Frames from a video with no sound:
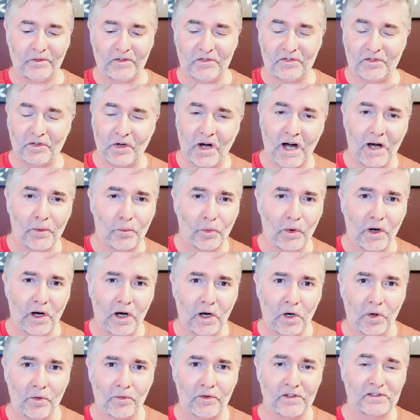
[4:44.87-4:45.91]
designed
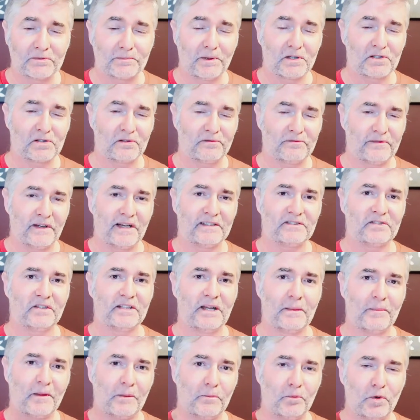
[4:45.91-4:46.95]
well, the special effects
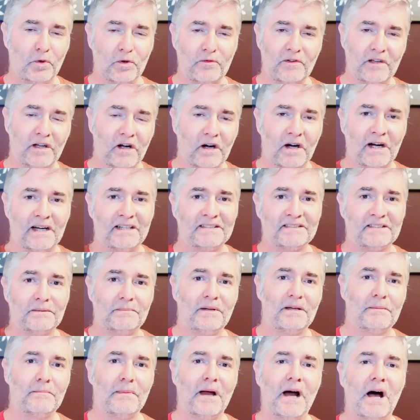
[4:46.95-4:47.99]
on him, the moving eyes, the
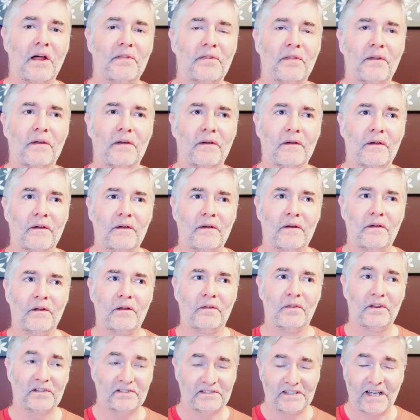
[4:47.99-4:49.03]
big mouth,
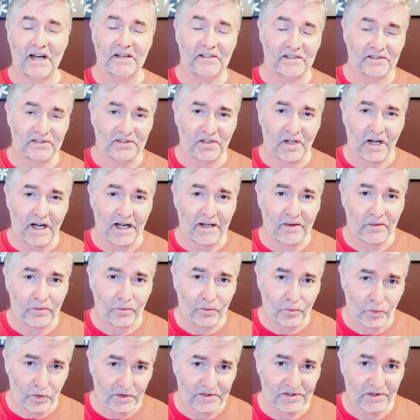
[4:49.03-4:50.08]
the sound
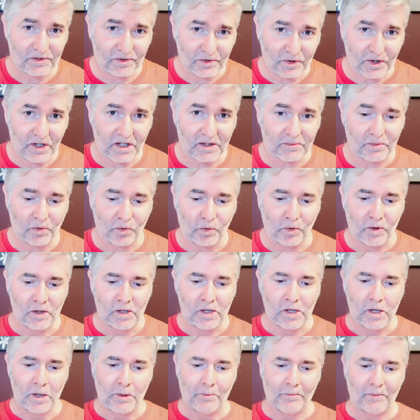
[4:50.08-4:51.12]
design was incredible.
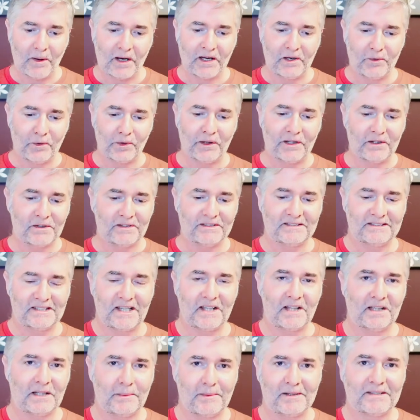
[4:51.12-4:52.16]
But you really could see
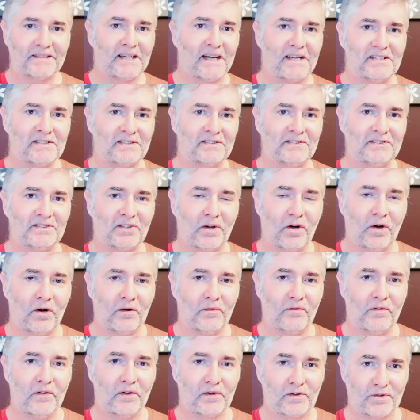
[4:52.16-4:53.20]
the limitations
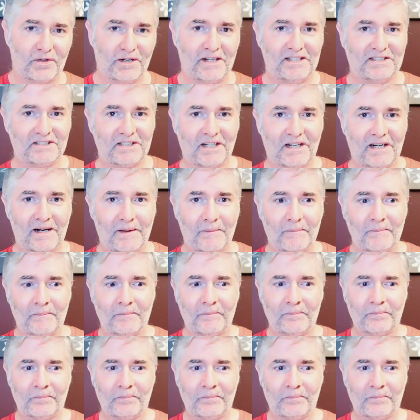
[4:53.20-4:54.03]
of the creature